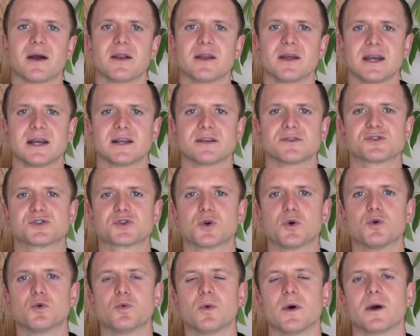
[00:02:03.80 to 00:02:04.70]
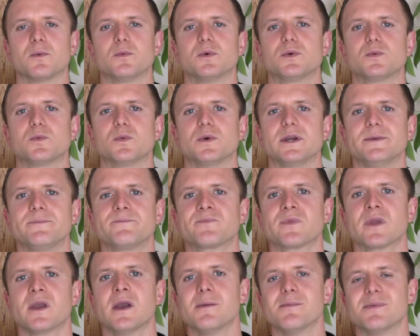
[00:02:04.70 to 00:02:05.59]
it, and sure, why would we?
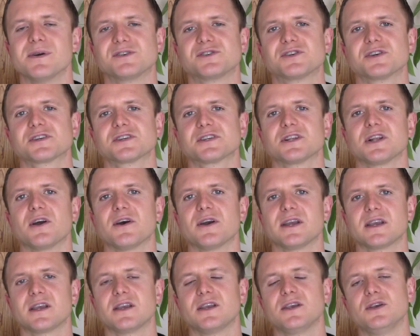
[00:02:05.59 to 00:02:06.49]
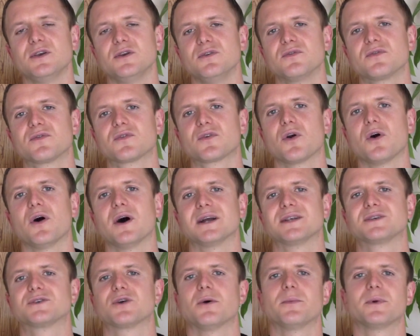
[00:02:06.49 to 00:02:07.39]
But just like you've got a
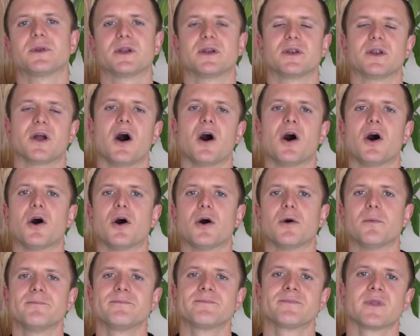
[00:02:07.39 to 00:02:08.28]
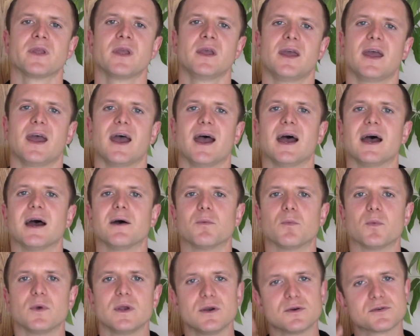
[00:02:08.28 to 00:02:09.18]
dominant arm,
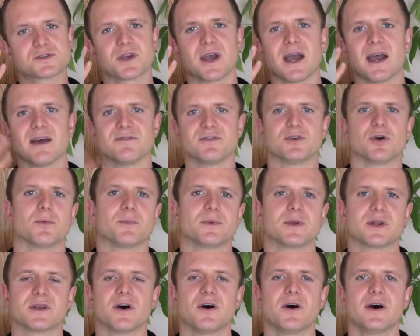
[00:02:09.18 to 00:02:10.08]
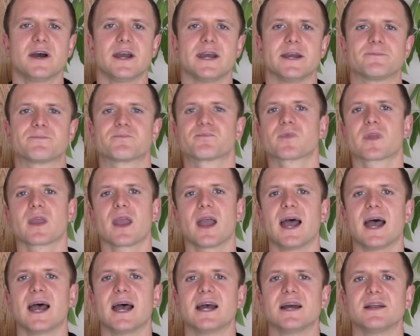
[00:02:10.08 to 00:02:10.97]
we also have a dominant eye.
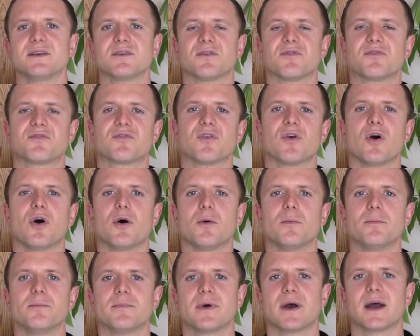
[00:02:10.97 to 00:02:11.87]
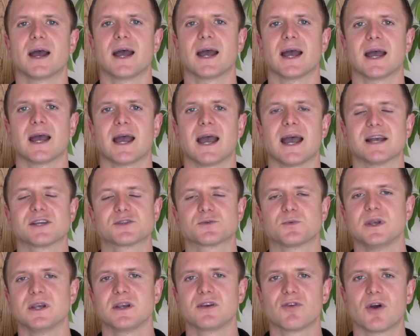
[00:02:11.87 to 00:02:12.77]
And from as
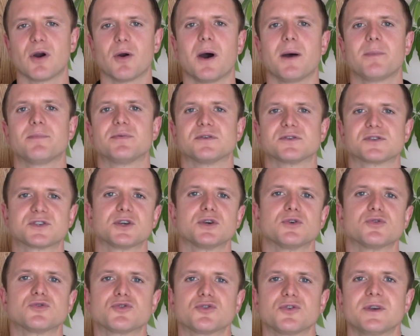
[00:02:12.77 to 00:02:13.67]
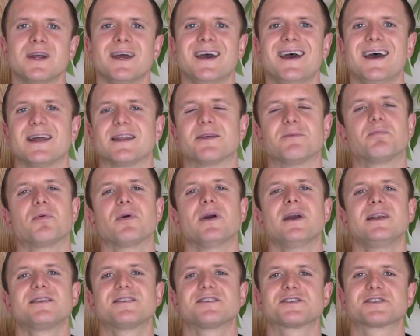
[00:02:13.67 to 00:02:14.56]
we grow up as children, the
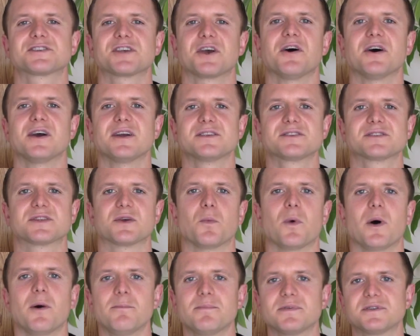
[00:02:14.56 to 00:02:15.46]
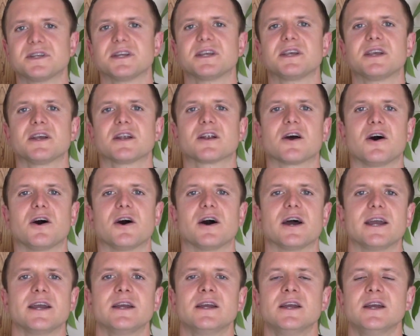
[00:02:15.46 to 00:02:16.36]
brain decides that one particular
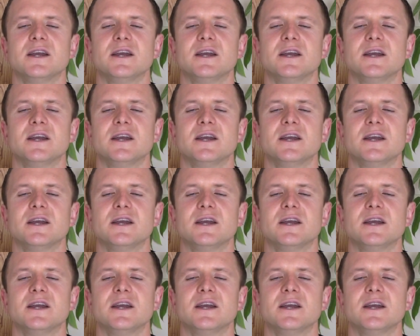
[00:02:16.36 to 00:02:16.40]
eye